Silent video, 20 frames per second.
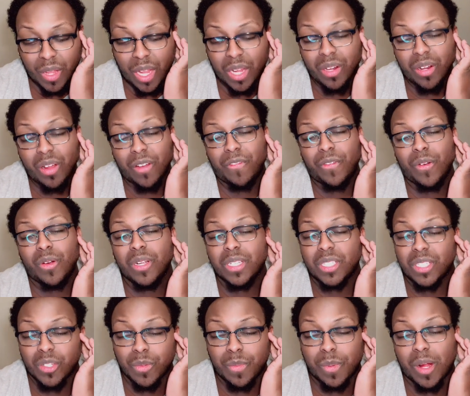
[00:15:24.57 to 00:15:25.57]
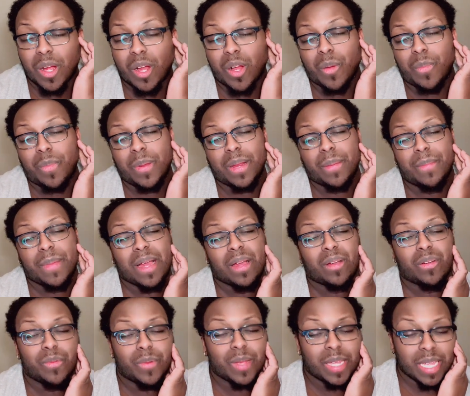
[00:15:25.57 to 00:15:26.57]
You know, Phor is super open about
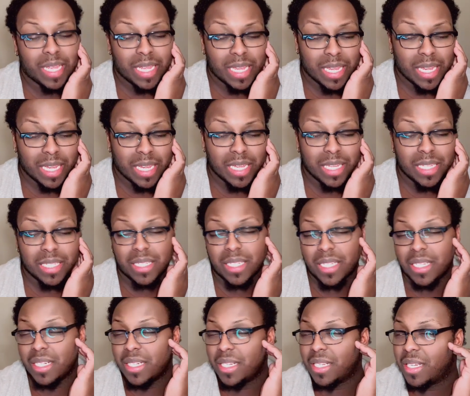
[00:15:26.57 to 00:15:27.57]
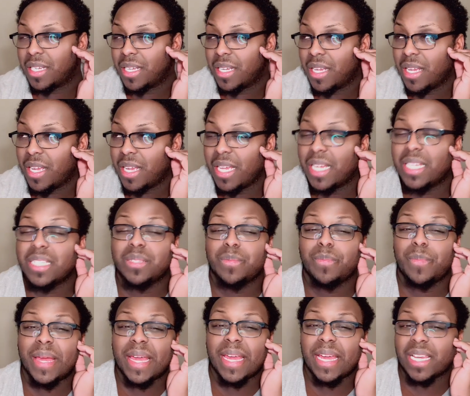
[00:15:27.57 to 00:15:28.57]
who he is and his
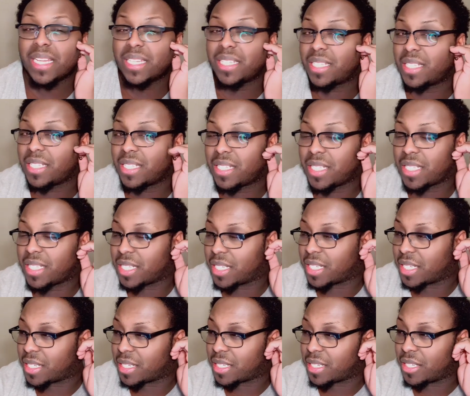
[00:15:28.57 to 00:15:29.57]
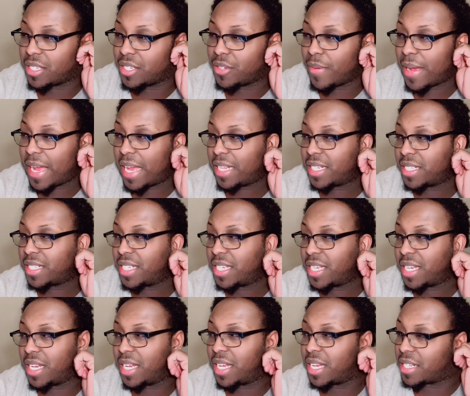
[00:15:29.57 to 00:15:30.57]

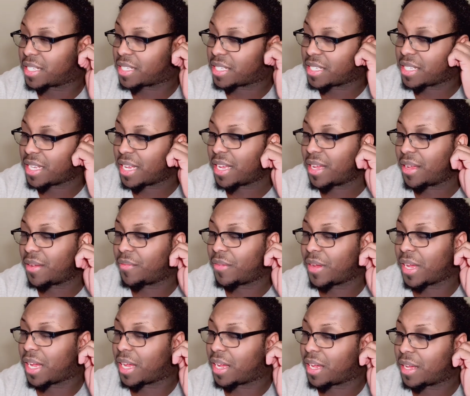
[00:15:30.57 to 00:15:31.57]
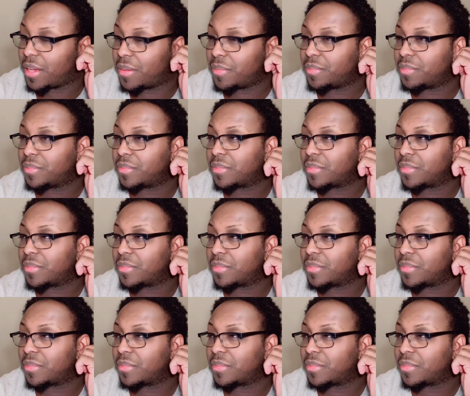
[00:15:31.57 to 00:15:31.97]
bisexuality and stuff. Y'all